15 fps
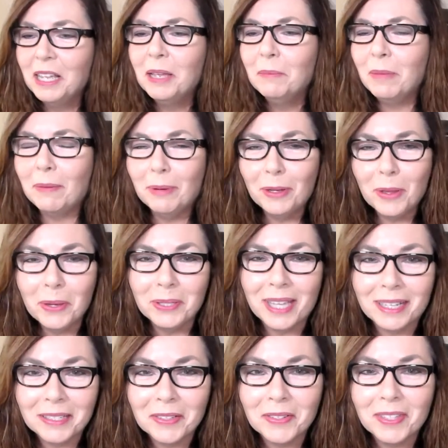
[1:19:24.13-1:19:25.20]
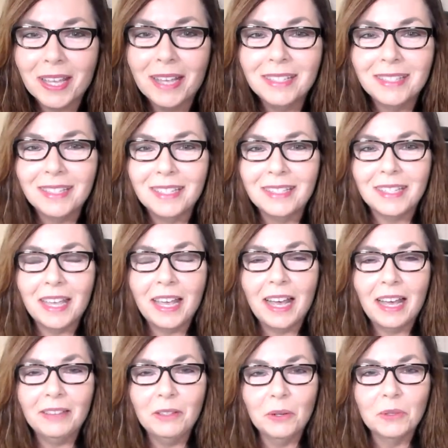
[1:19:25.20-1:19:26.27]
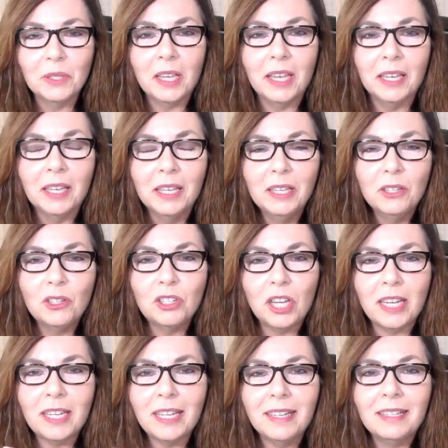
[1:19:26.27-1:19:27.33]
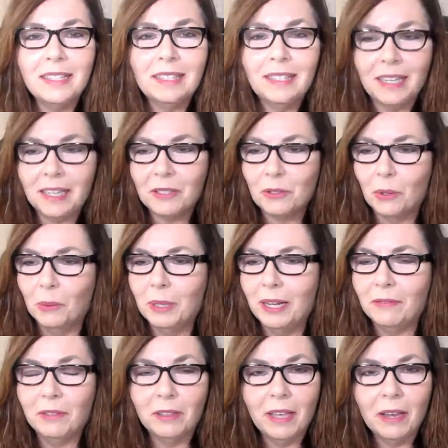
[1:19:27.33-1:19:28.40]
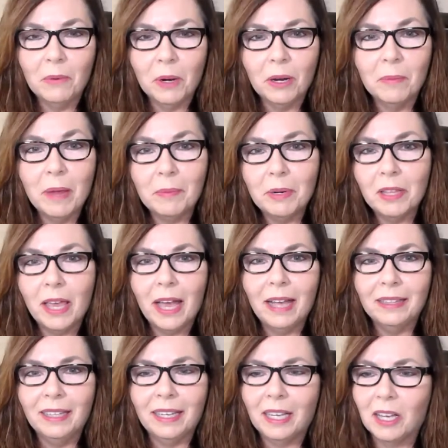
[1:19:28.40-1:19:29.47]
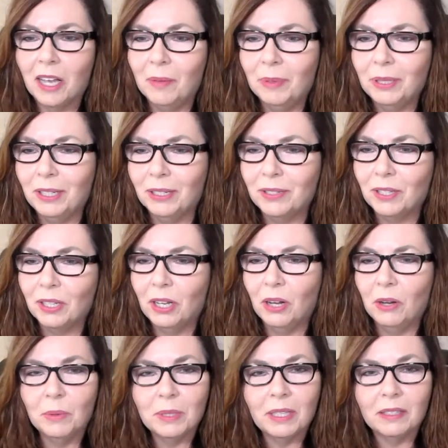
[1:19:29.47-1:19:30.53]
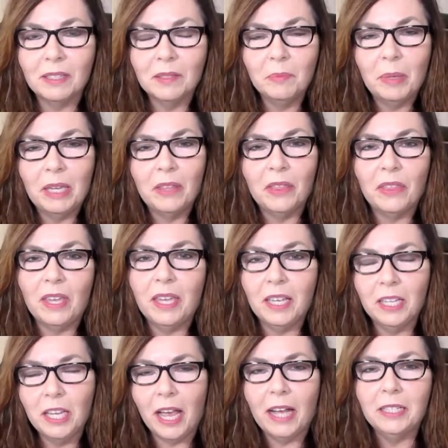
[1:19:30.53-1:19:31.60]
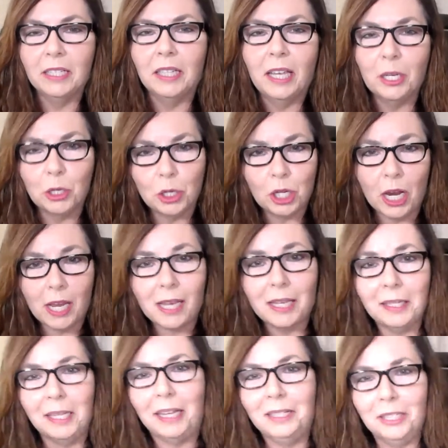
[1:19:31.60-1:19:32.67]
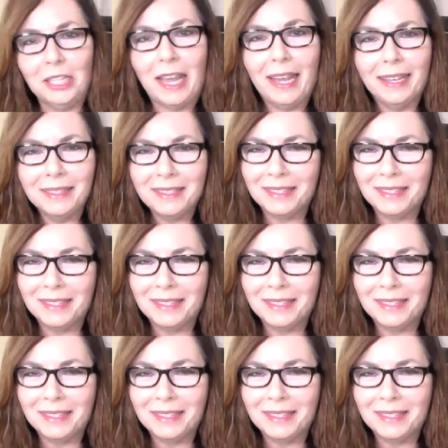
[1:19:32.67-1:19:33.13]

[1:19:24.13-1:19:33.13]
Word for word: remember those exercise things they had, those like shaking sticks or whatever they were? Remember that like a couple years ago? It was like this big thing and you had to like shake it and dance.